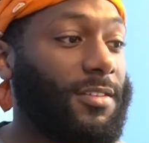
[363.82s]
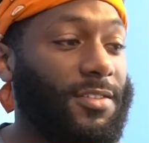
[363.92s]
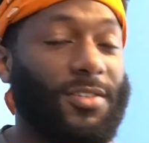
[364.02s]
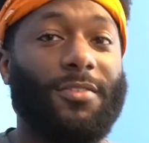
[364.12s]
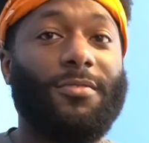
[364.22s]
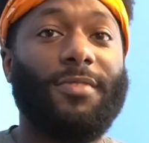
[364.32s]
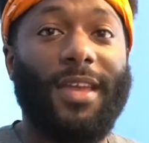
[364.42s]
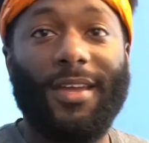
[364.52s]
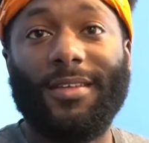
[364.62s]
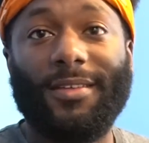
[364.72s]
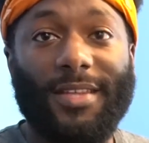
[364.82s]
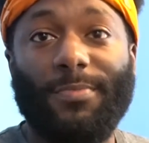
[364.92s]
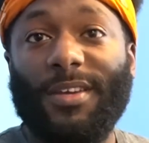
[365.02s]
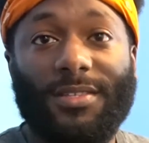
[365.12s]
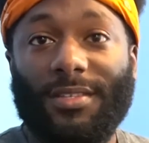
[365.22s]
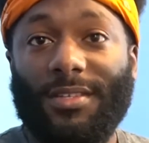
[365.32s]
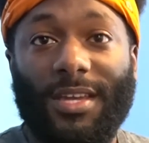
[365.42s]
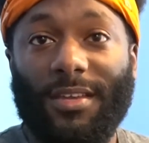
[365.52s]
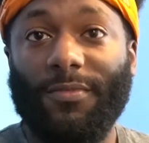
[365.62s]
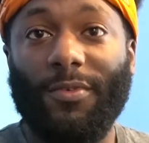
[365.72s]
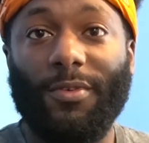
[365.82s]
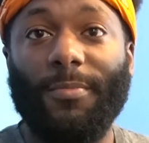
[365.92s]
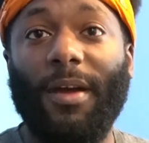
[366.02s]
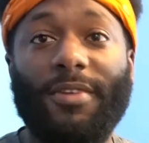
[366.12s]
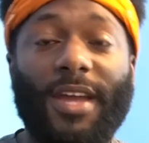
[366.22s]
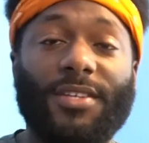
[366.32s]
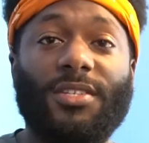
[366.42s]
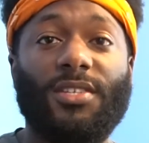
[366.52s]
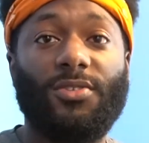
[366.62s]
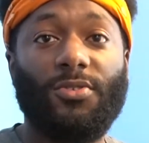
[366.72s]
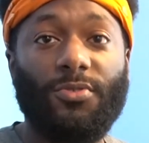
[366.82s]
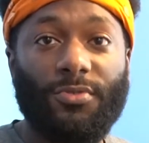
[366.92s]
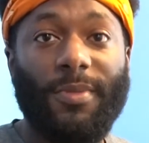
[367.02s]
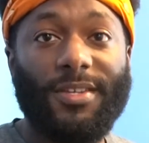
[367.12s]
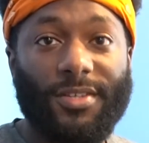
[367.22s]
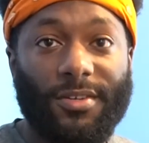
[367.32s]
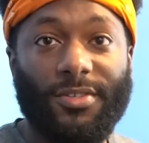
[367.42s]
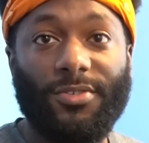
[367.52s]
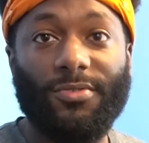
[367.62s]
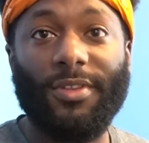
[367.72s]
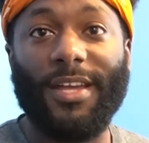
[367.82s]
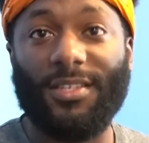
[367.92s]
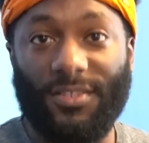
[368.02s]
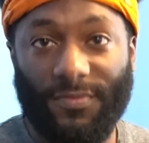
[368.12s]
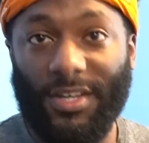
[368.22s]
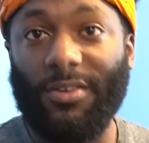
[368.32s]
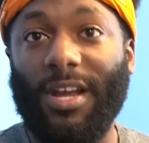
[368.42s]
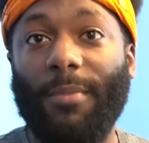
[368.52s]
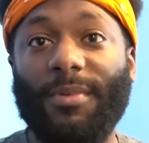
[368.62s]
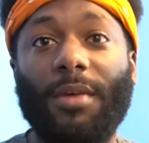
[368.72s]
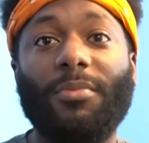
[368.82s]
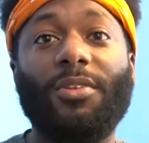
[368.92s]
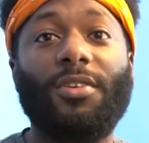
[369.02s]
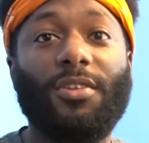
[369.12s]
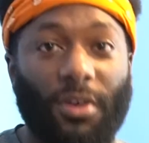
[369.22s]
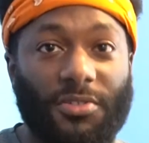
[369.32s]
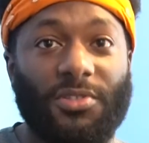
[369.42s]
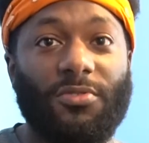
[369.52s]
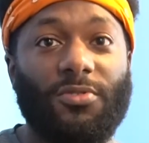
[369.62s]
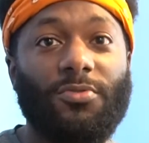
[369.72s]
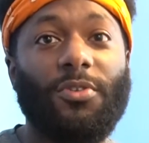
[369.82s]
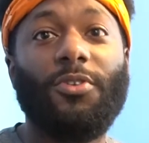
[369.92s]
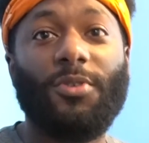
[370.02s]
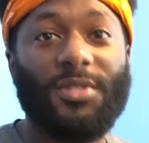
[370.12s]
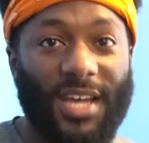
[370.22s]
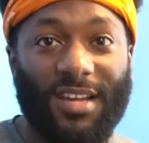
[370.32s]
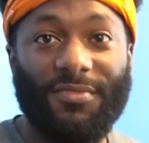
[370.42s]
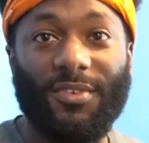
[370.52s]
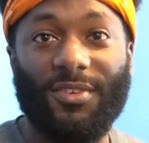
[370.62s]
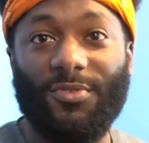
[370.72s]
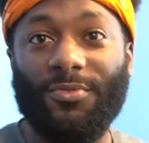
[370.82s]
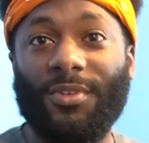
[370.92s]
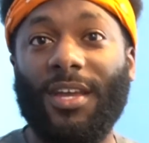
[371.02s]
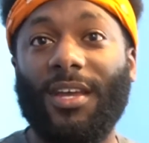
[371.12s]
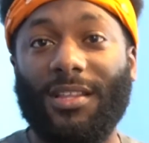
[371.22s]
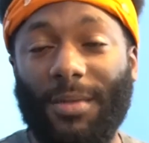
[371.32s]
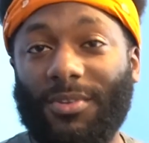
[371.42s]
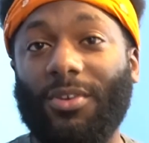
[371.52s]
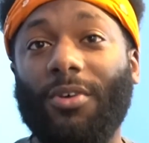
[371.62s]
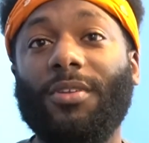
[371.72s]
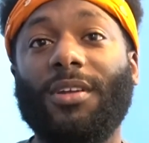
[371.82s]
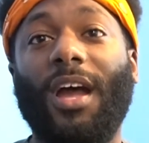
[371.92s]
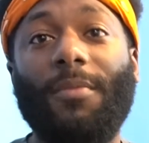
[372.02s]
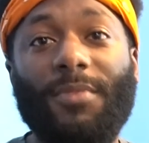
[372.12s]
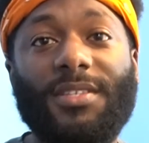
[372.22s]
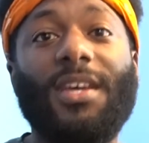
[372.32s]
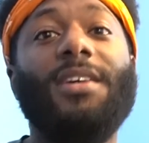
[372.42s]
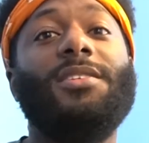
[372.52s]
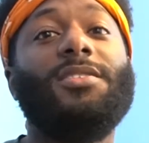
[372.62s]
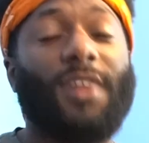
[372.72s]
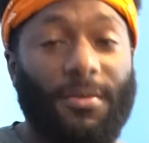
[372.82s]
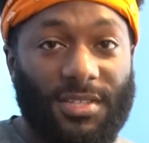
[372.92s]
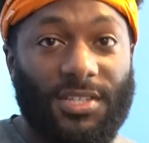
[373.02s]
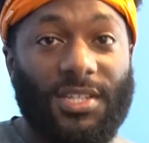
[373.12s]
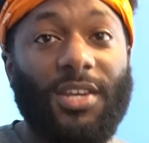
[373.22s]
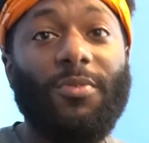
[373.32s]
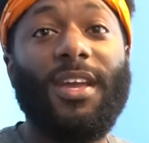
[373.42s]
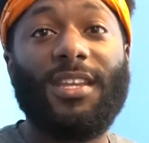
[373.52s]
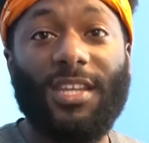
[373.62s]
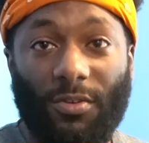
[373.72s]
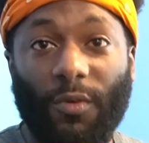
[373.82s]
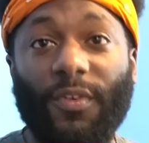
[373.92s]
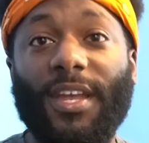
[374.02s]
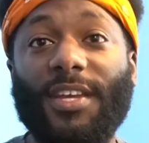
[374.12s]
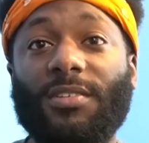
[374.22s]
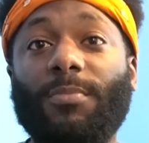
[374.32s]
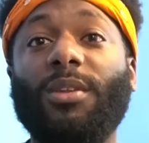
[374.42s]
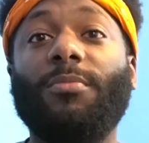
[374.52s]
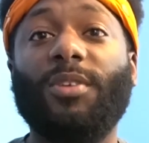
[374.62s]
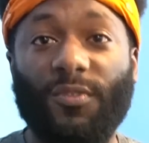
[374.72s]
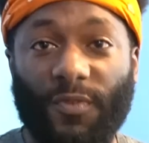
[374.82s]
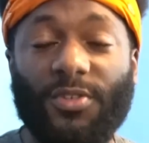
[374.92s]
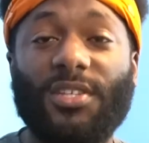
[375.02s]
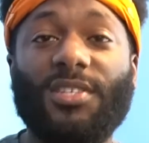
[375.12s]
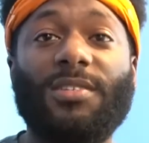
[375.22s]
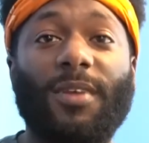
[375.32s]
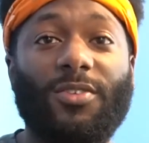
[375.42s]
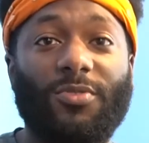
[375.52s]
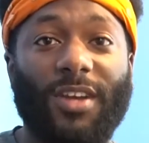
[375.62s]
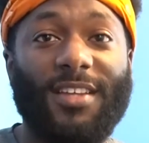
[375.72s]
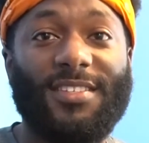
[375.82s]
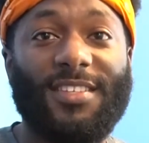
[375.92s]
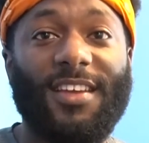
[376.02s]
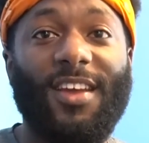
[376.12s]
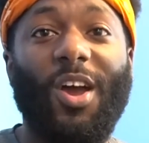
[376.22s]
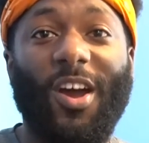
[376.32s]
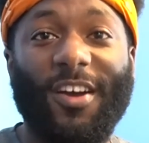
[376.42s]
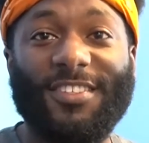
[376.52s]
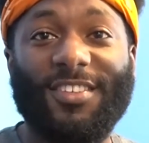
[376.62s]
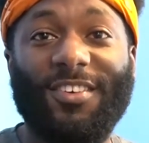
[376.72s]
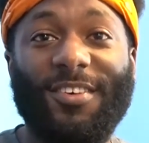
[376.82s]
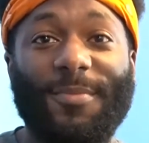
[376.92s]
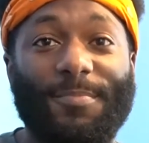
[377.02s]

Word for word: So yeah, that's basically it for my reaction to Dune. Make sure to like this video, comment down below your thoughts on Dune. Are you excited for Dune? Let me know in the comments. Subscribe to the channel and hit that notification bell to be the first to see my new content. All right, y'all.